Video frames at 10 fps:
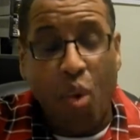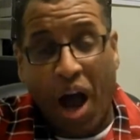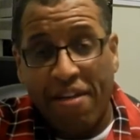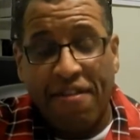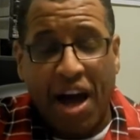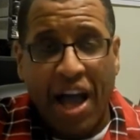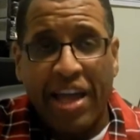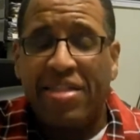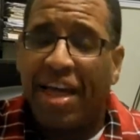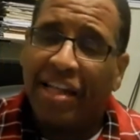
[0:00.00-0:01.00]
Wi-Fi,
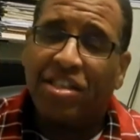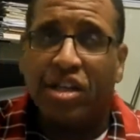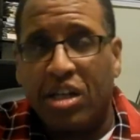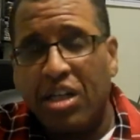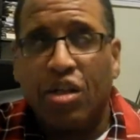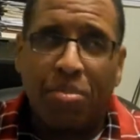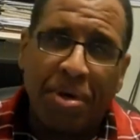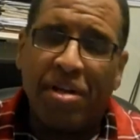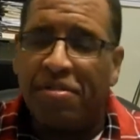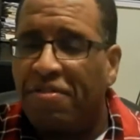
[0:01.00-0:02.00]
and that took a little
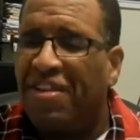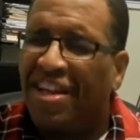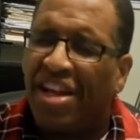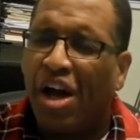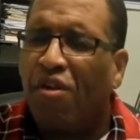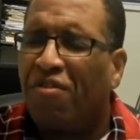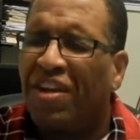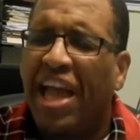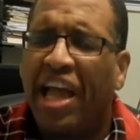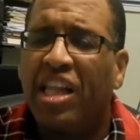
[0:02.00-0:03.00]
bit of, you know,
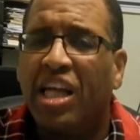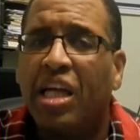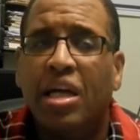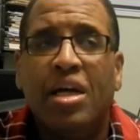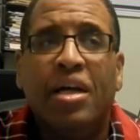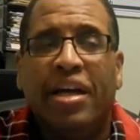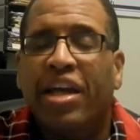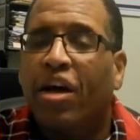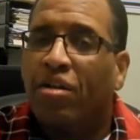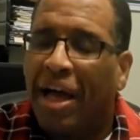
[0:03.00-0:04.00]
finagling.
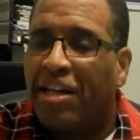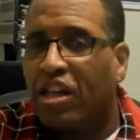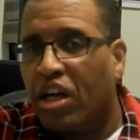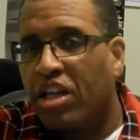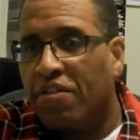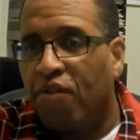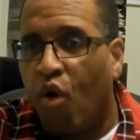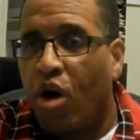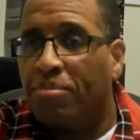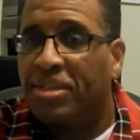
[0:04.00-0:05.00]
You know, I had to look in the
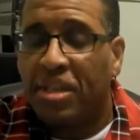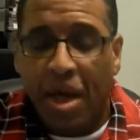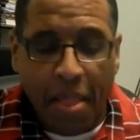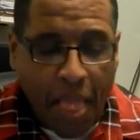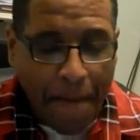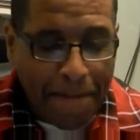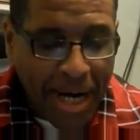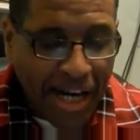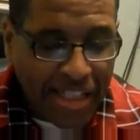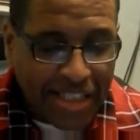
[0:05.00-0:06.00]
forums.
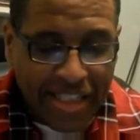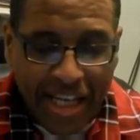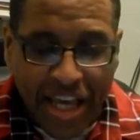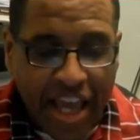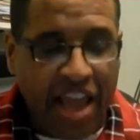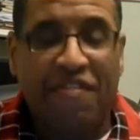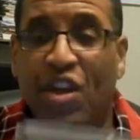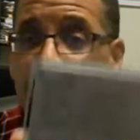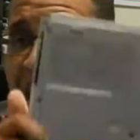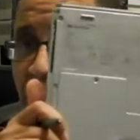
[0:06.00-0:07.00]
But if
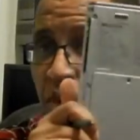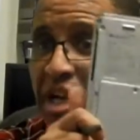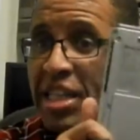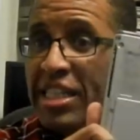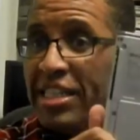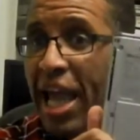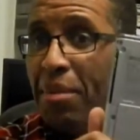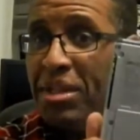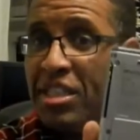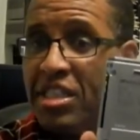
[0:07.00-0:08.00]
you have one of these
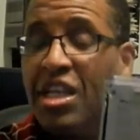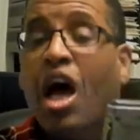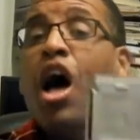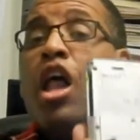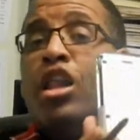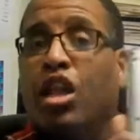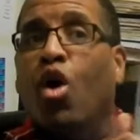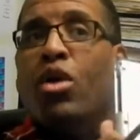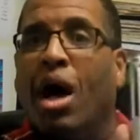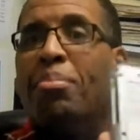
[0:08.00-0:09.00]
tablets,
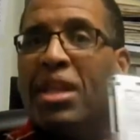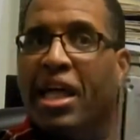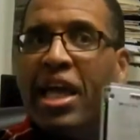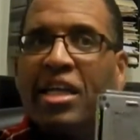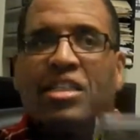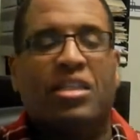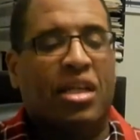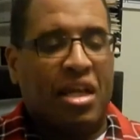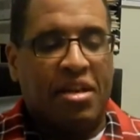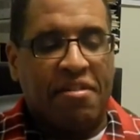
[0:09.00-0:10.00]
load up Linux.
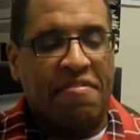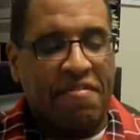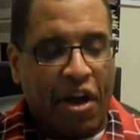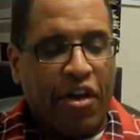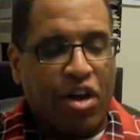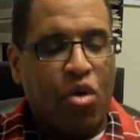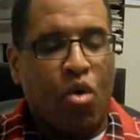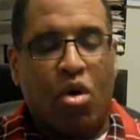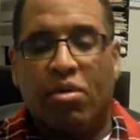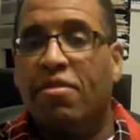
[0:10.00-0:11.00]
Very
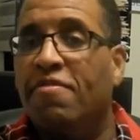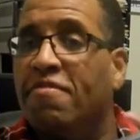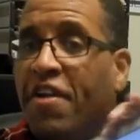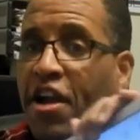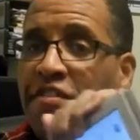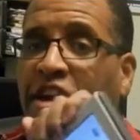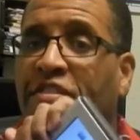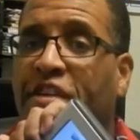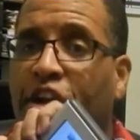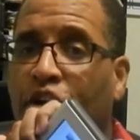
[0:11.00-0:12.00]
cool. Very,
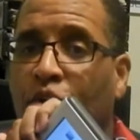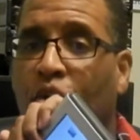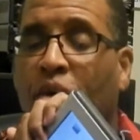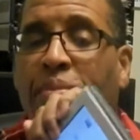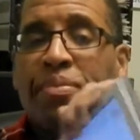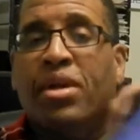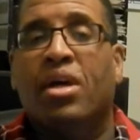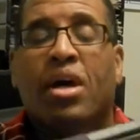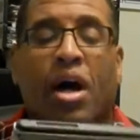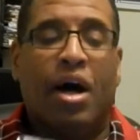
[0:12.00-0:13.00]
very, very cool.
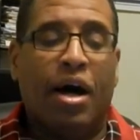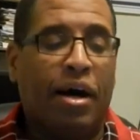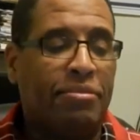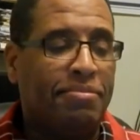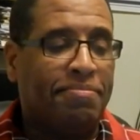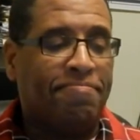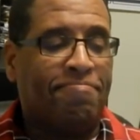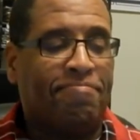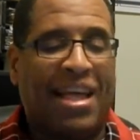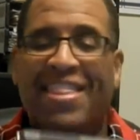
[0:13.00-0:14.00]
Um,
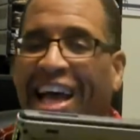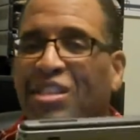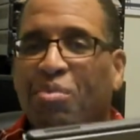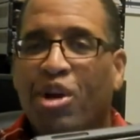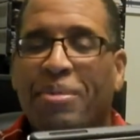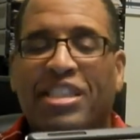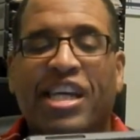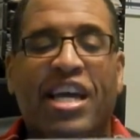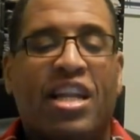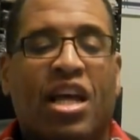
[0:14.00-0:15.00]
and that's pretty much
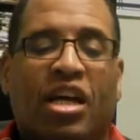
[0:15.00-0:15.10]
it.